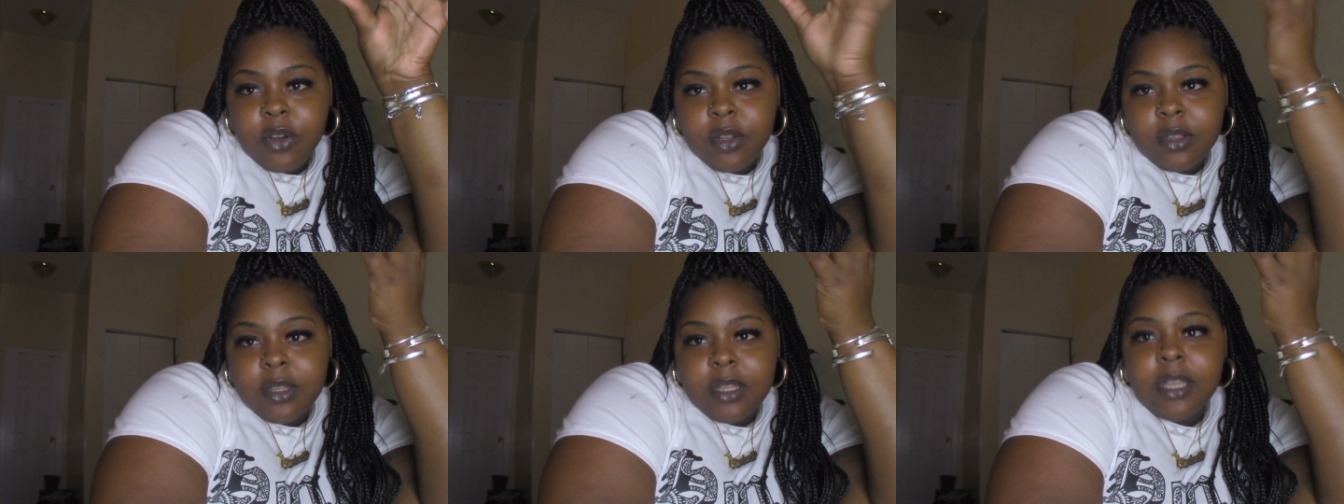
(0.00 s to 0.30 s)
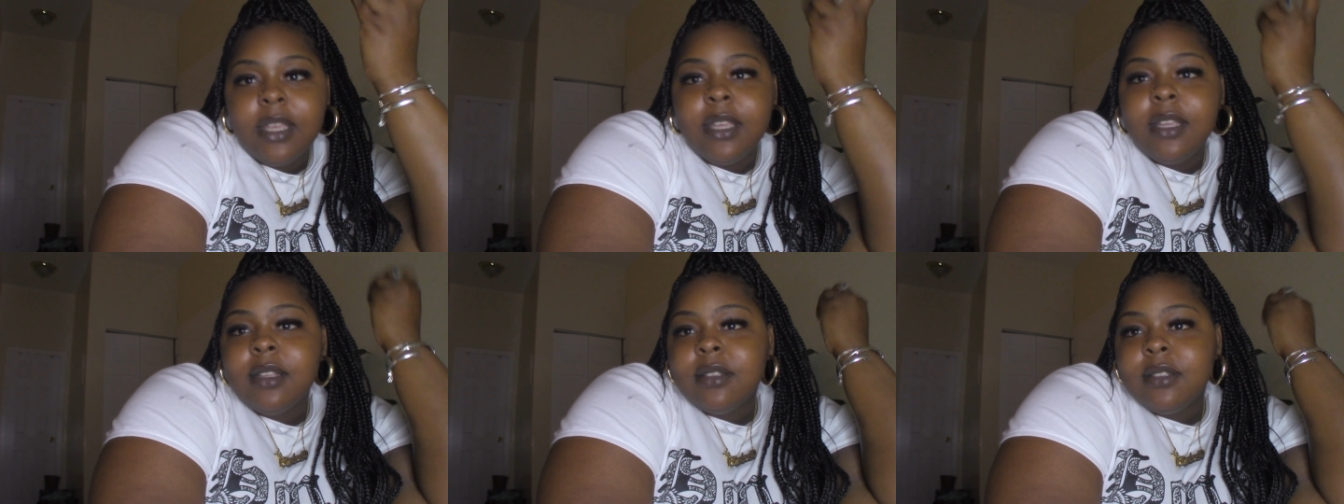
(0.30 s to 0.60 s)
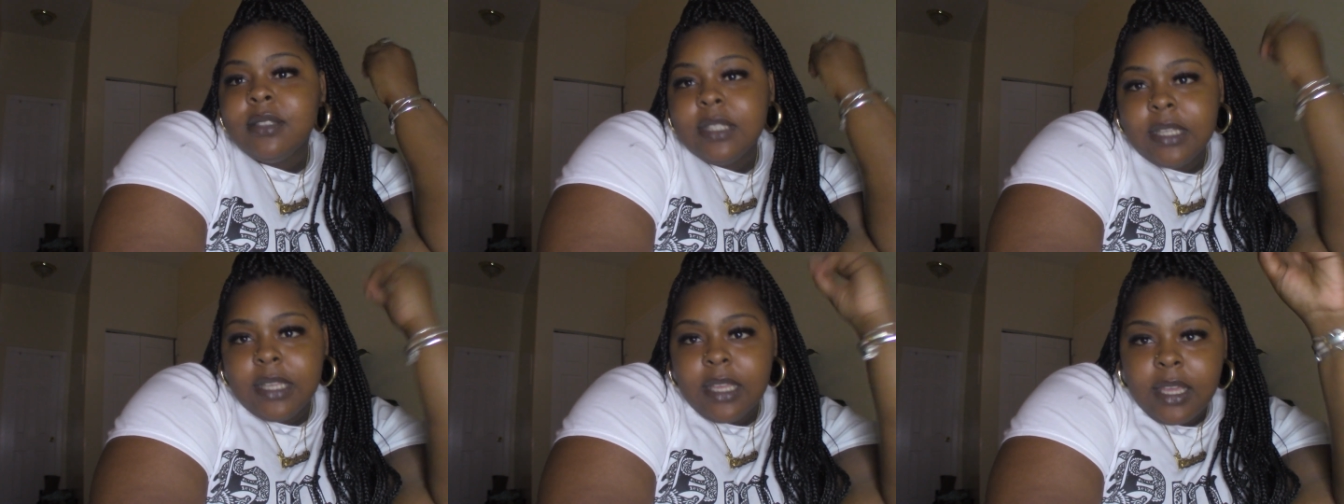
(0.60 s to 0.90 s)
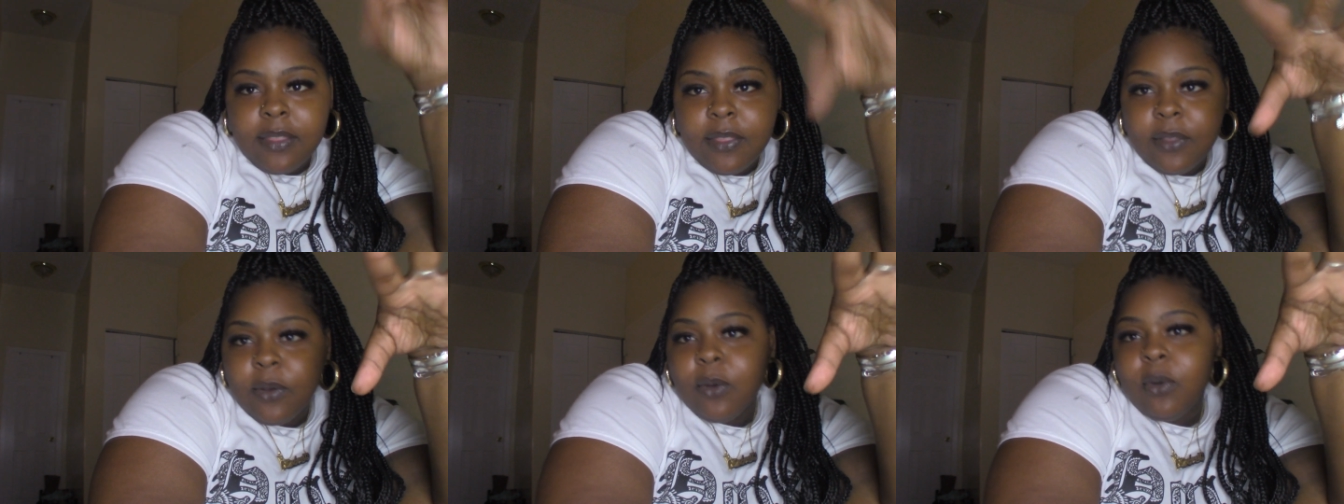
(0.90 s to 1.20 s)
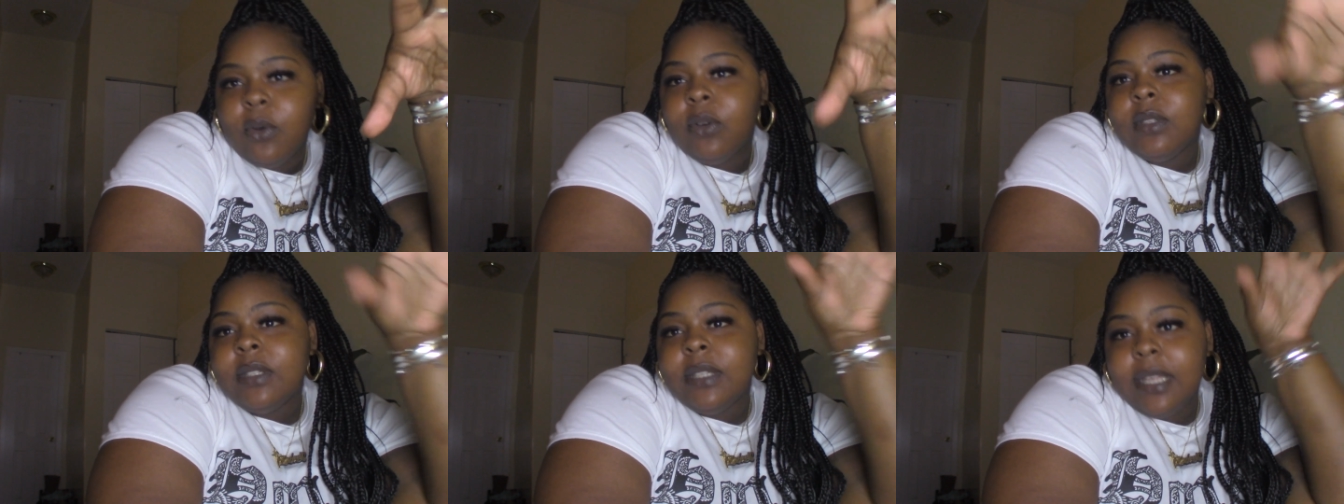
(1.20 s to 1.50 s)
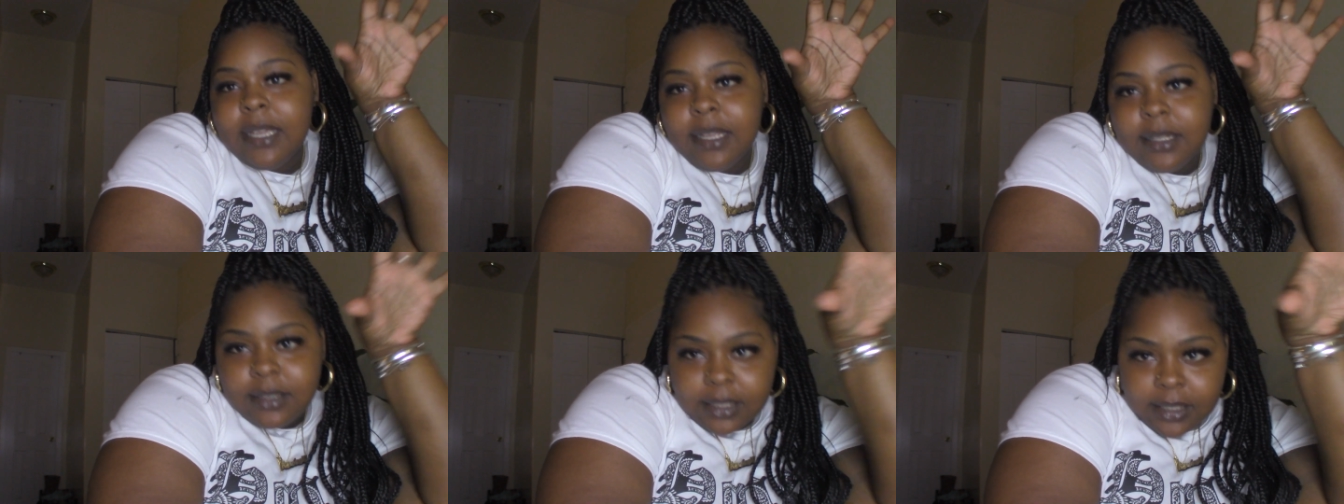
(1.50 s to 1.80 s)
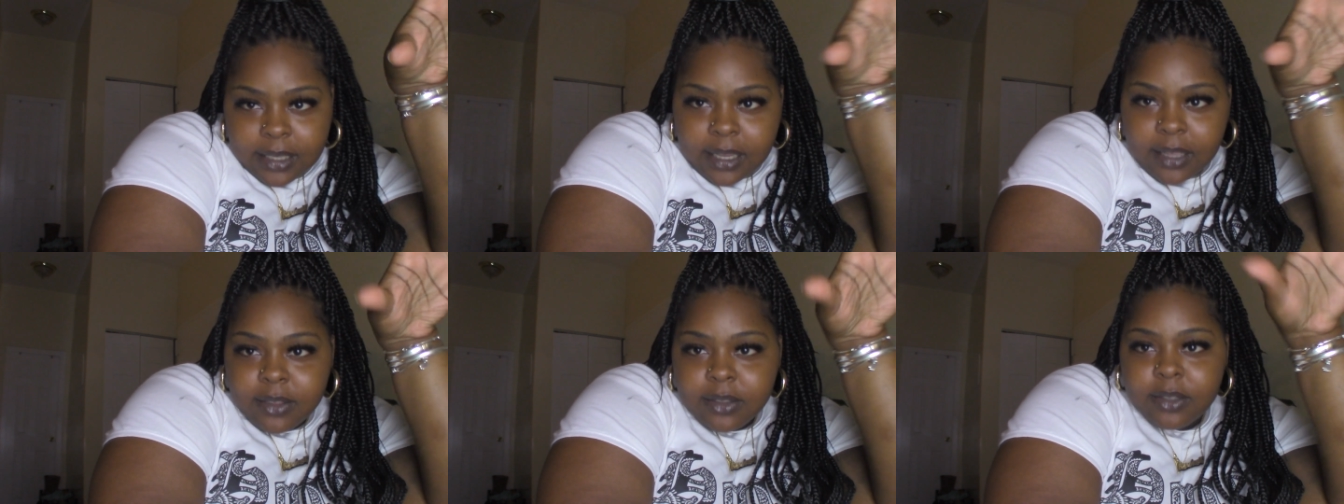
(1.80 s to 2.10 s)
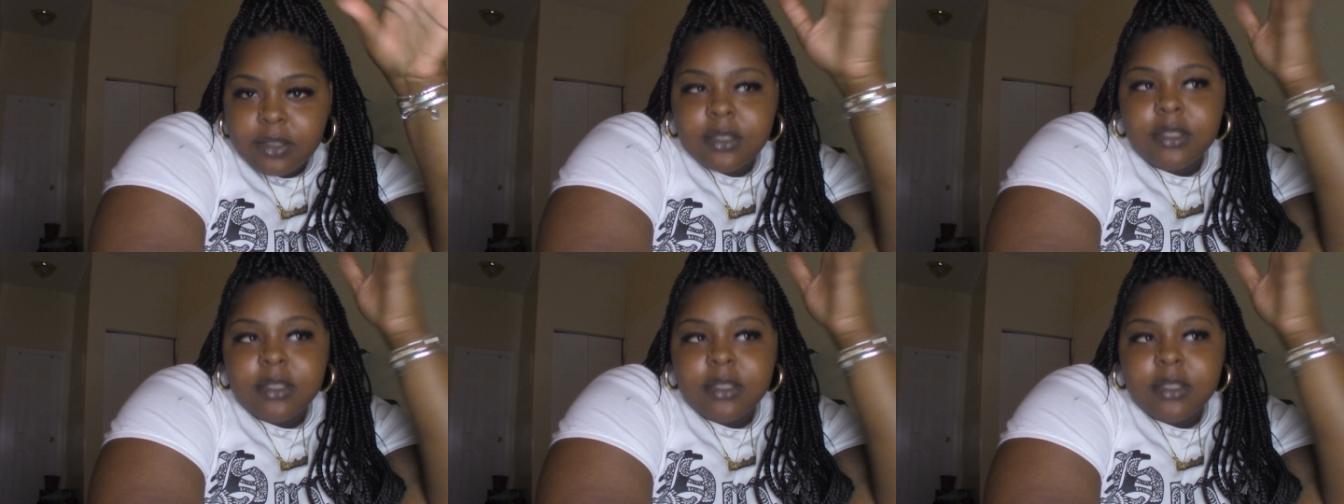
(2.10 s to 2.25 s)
like together all day together.